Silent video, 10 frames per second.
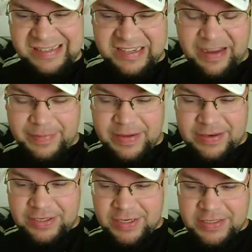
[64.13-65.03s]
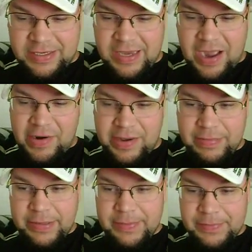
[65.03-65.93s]
Jumpy, Johnson County,
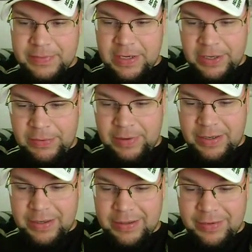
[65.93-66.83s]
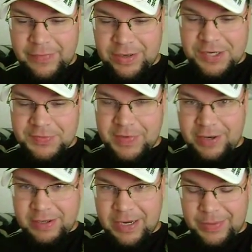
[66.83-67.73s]
but you know what? If you're a Chiefs fan,
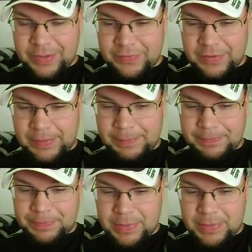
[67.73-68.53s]
I don't care where you're from.